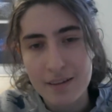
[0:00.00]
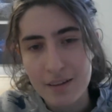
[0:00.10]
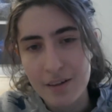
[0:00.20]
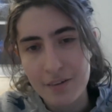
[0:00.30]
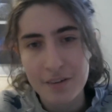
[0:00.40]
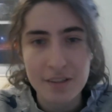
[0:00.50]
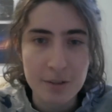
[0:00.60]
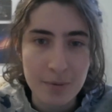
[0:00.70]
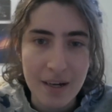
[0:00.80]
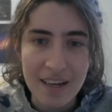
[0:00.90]
learn
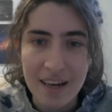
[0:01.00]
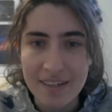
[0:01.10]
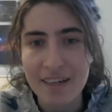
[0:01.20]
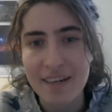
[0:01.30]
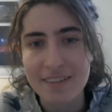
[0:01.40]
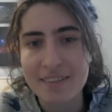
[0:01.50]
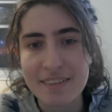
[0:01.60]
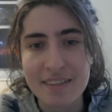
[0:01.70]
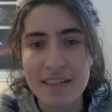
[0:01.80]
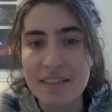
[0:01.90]
this way, I can't
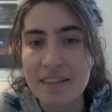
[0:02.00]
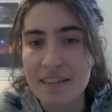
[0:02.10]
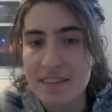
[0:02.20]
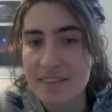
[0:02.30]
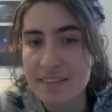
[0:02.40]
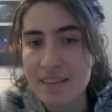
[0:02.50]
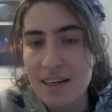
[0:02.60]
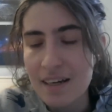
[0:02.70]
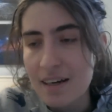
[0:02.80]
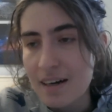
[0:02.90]
study this,
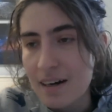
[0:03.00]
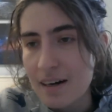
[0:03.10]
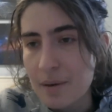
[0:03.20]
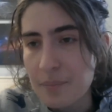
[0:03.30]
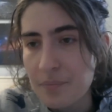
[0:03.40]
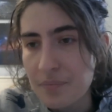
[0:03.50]
I